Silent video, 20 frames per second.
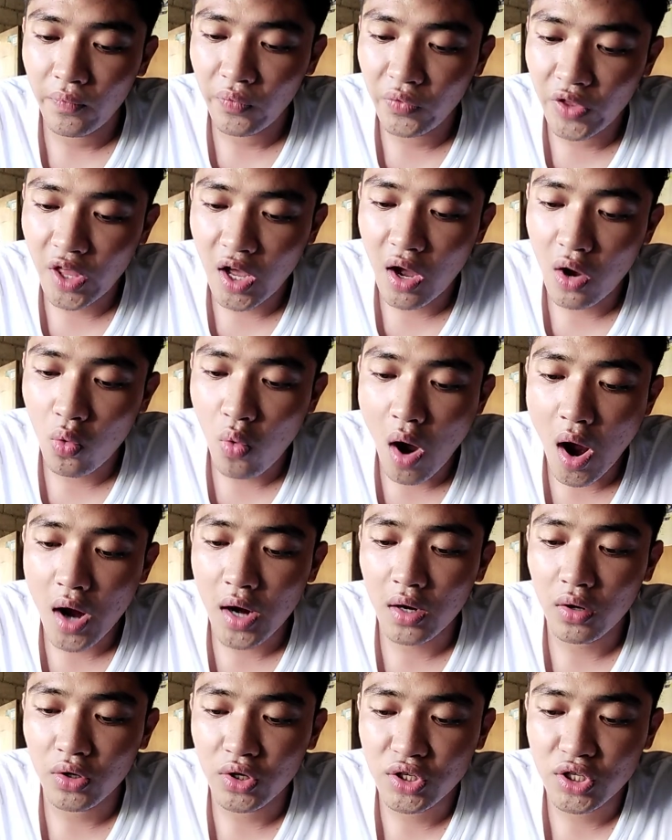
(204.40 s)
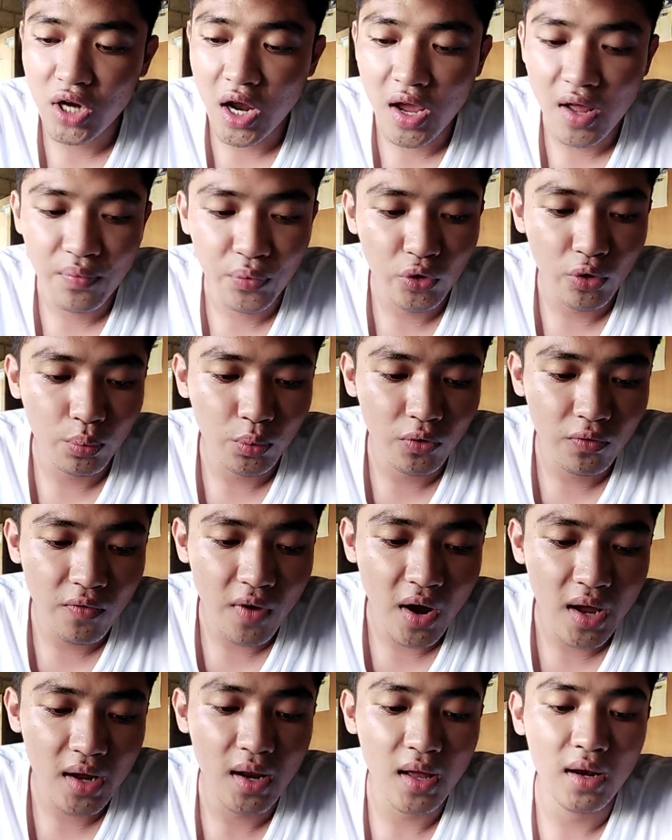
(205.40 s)
the wire or chain to
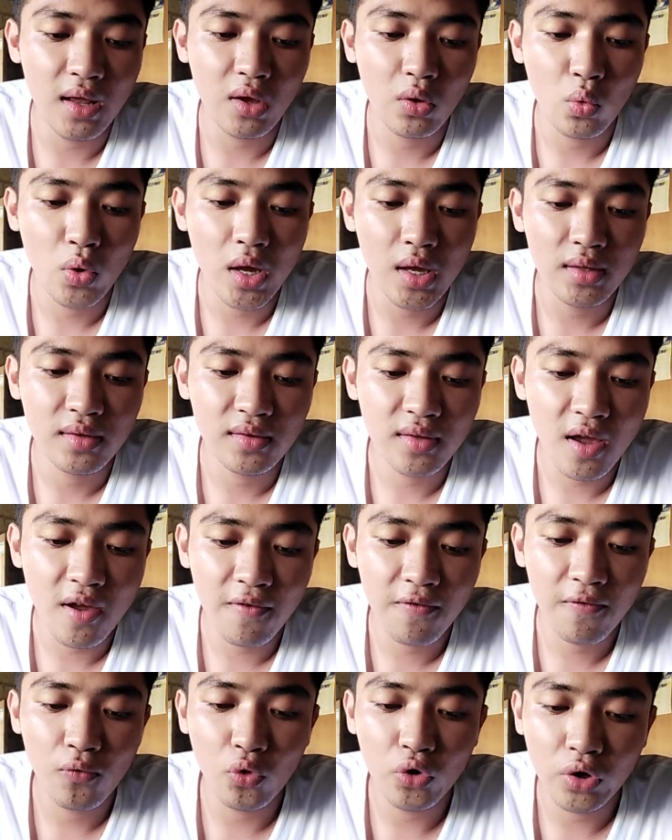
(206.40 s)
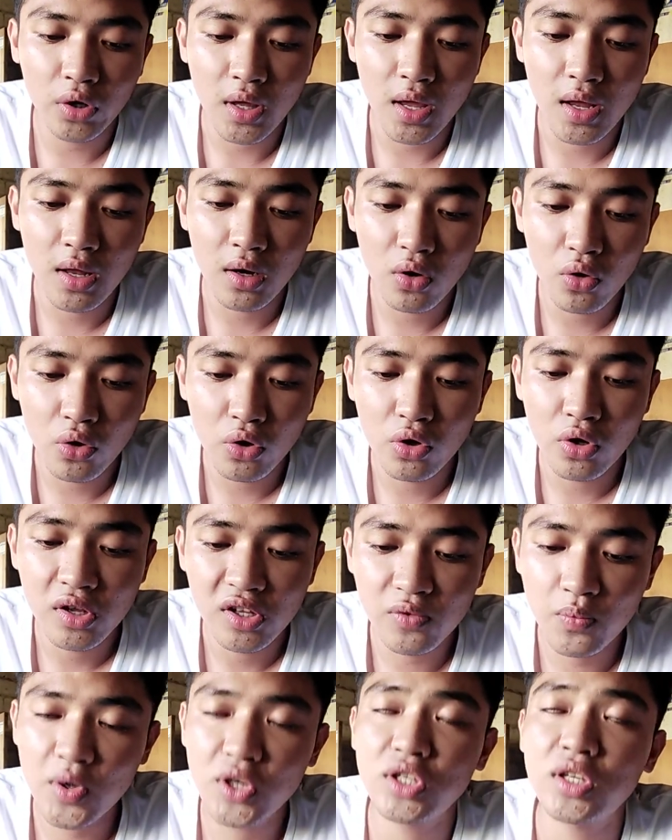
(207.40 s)
provide adequate safe working load,
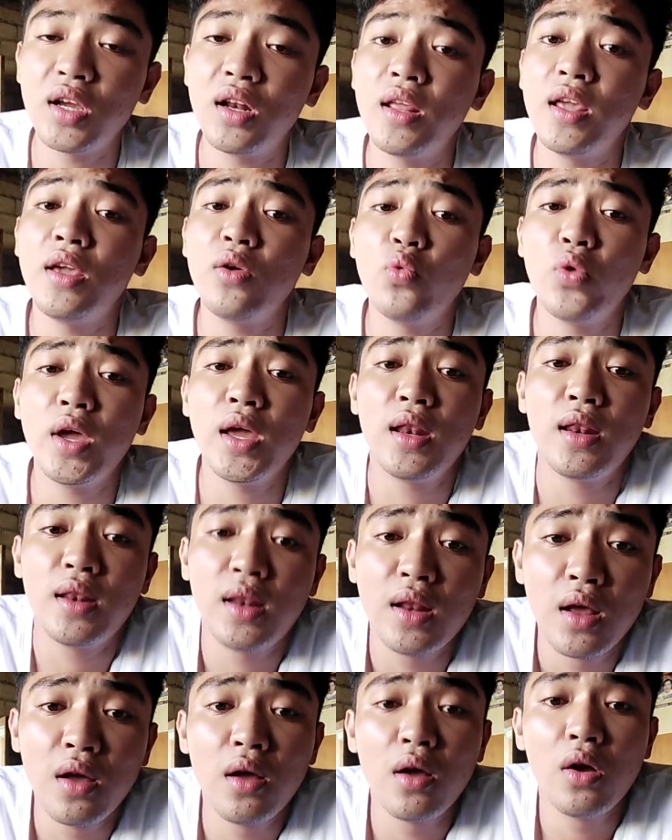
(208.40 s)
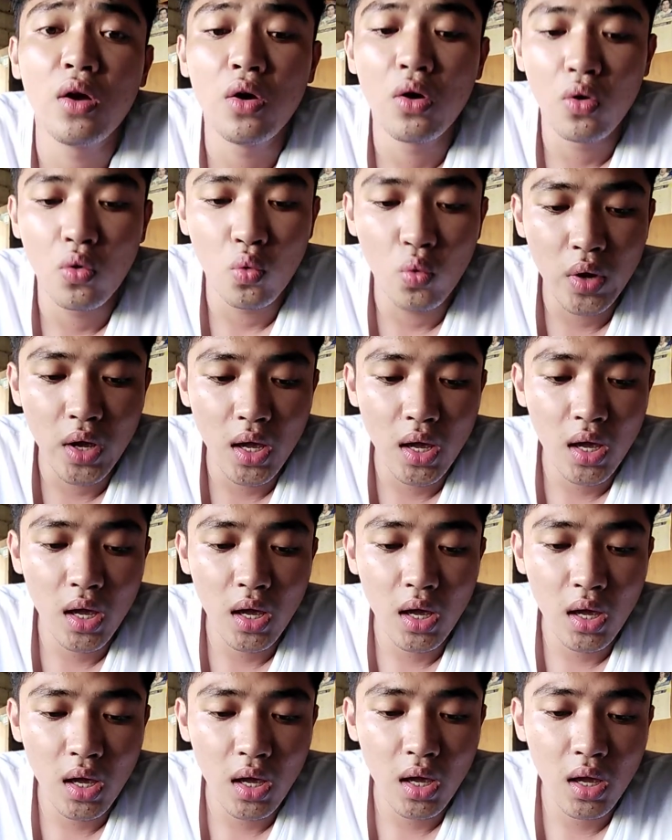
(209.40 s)
especially when
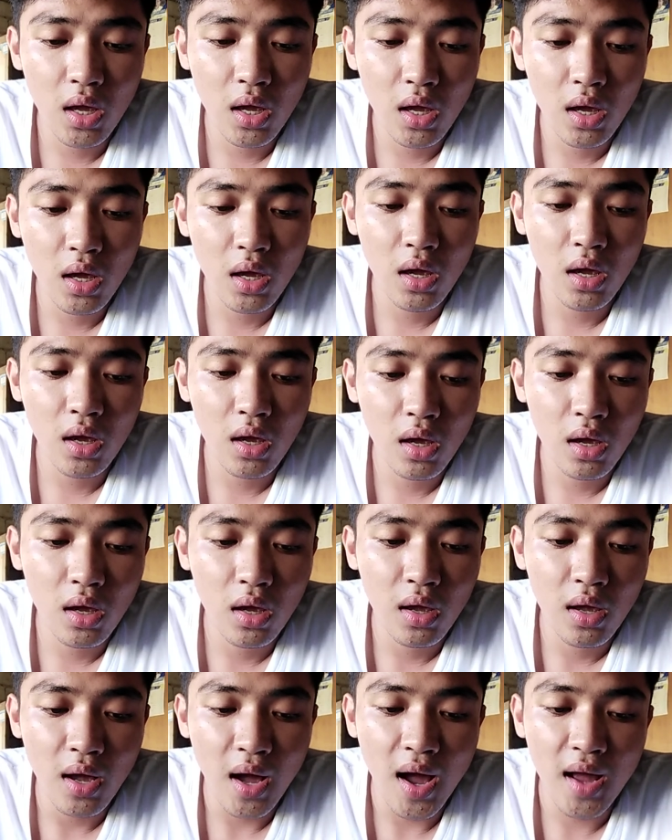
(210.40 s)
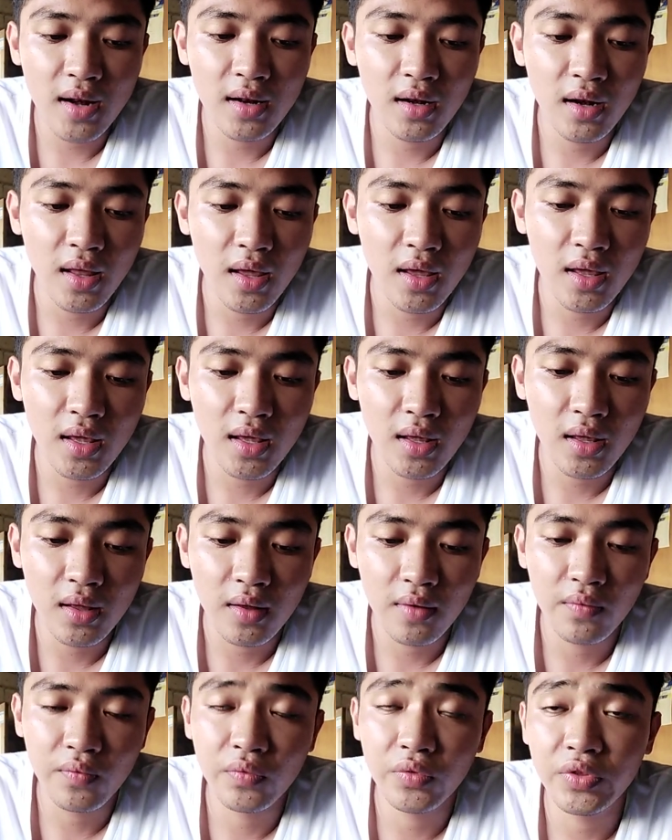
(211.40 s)
we handling
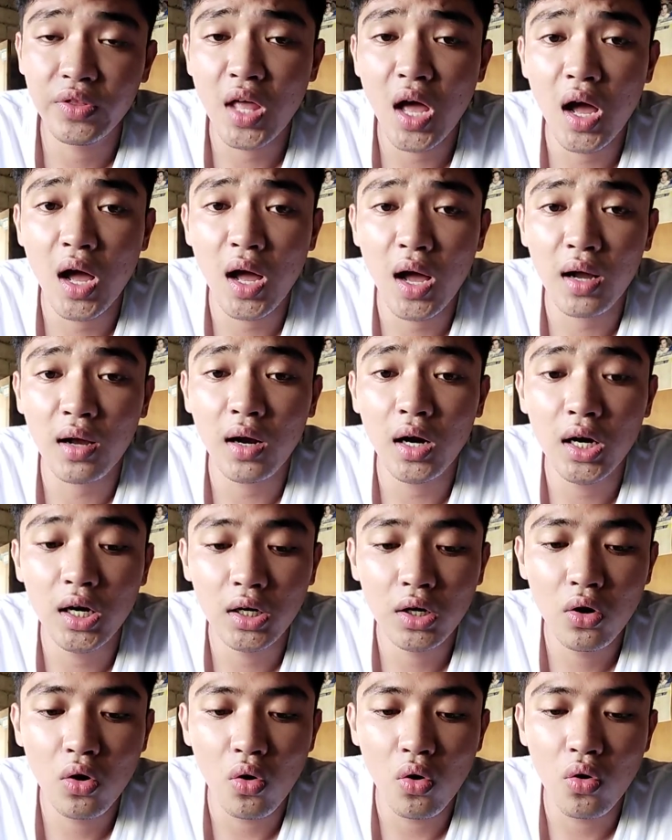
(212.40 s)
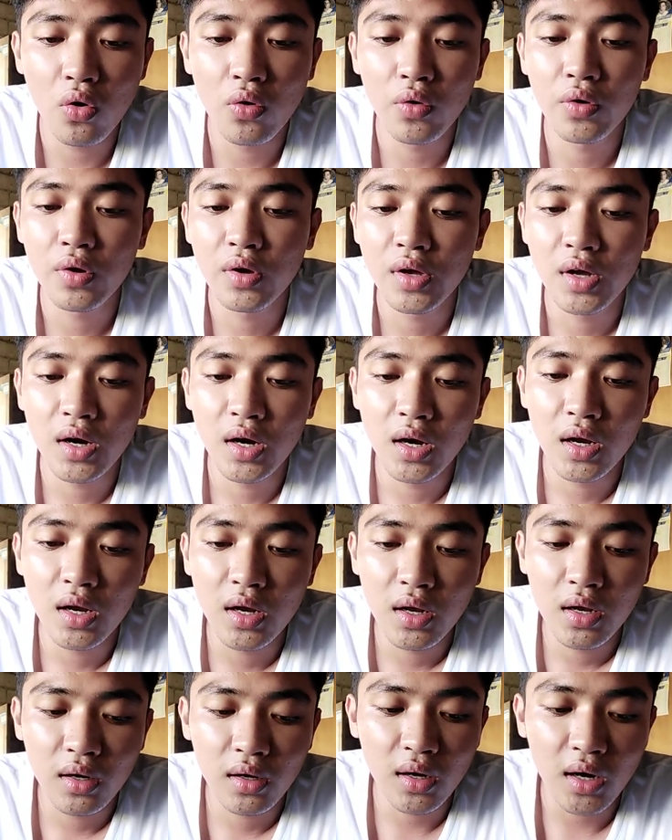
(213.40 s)
the
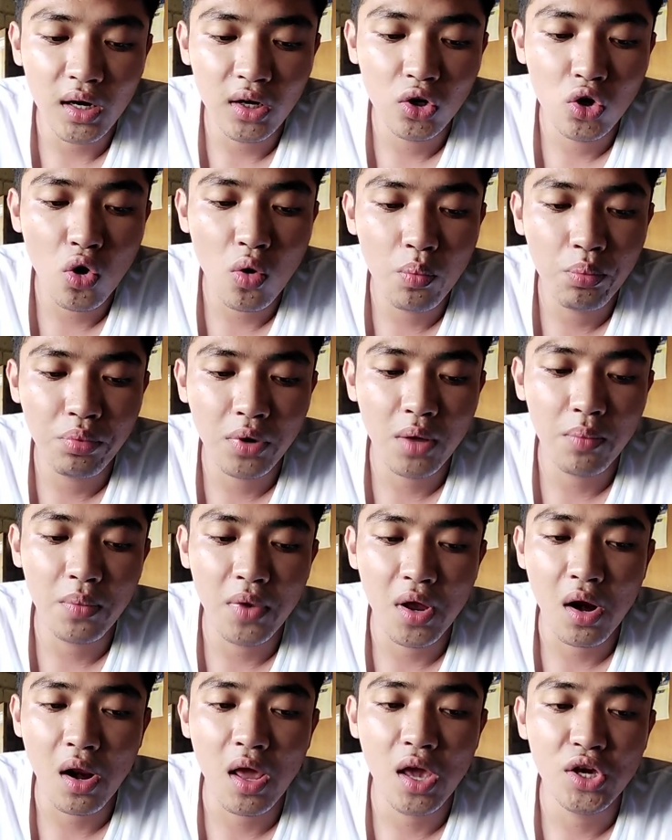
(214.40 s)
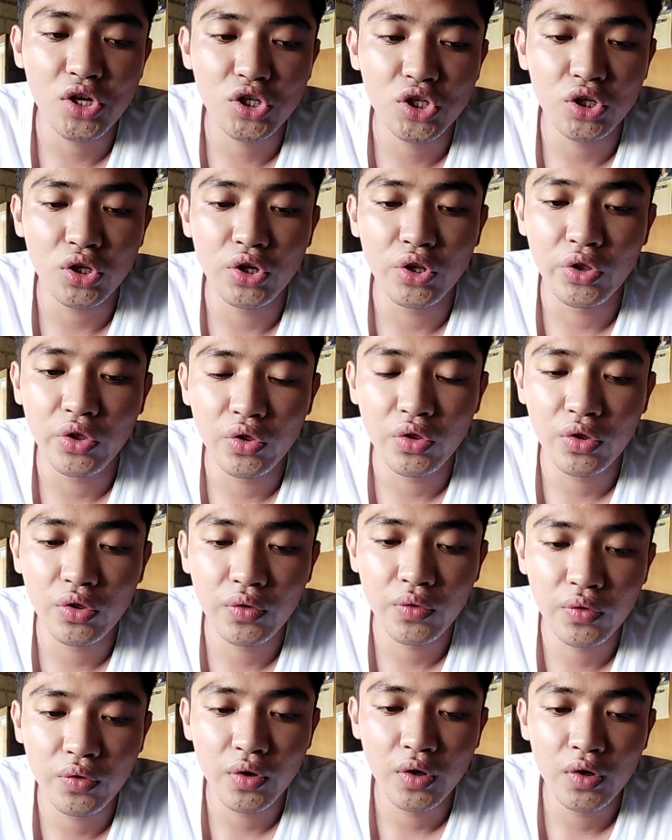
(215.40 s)
cargo preparation
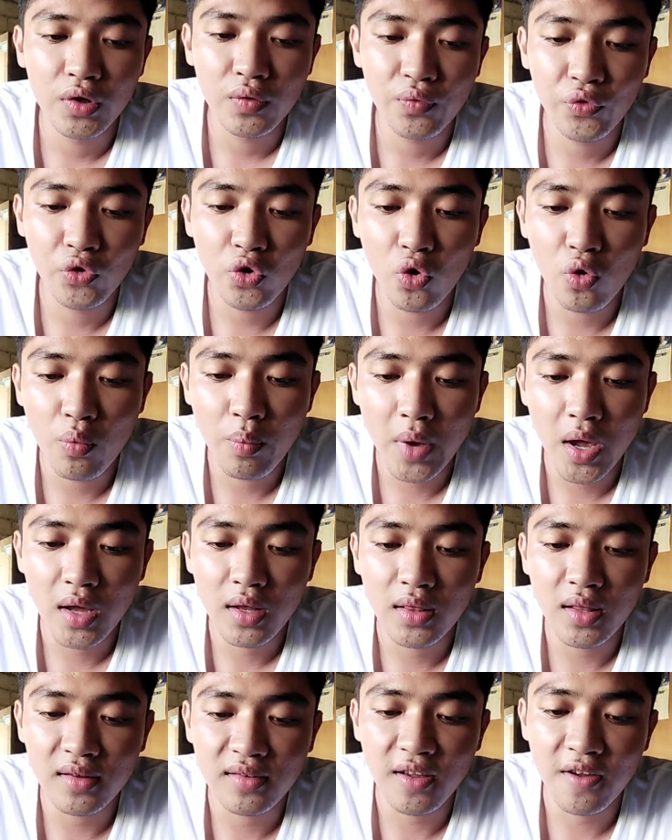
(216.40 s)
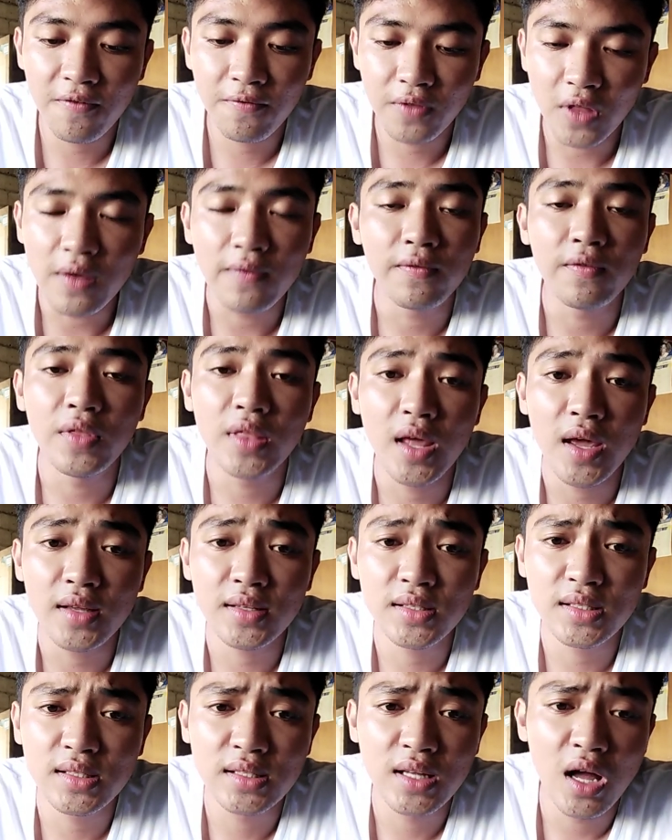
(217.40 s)
to make the
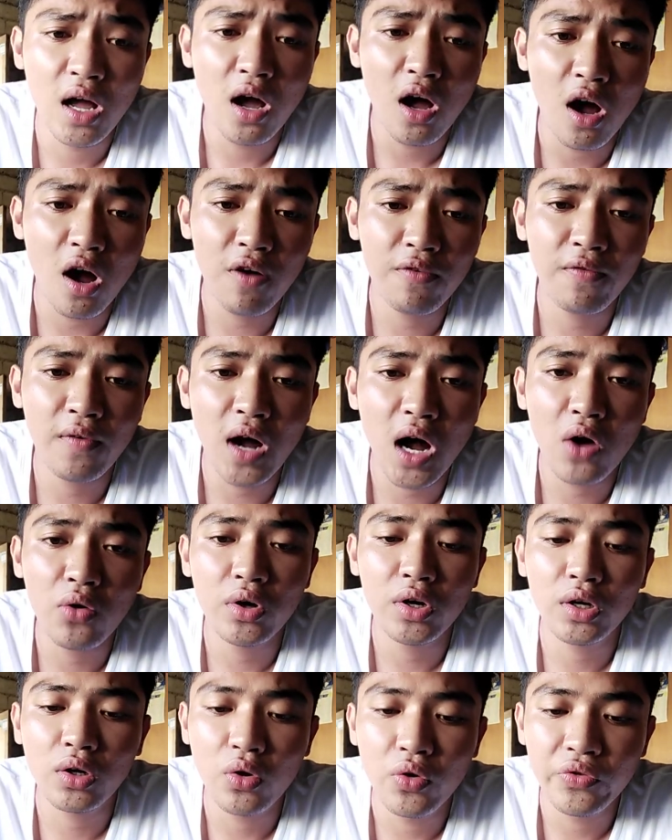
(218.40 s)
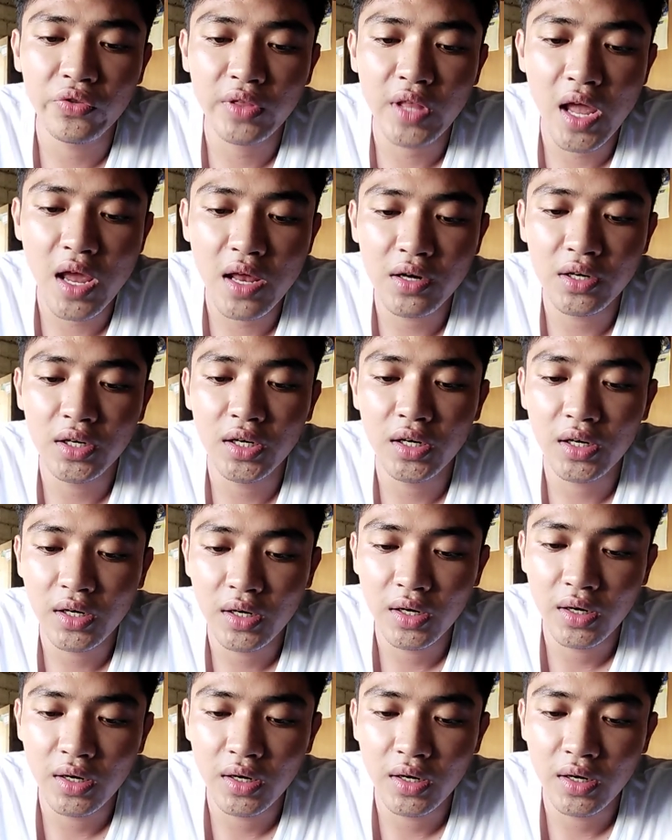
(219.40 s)
safetyness of our container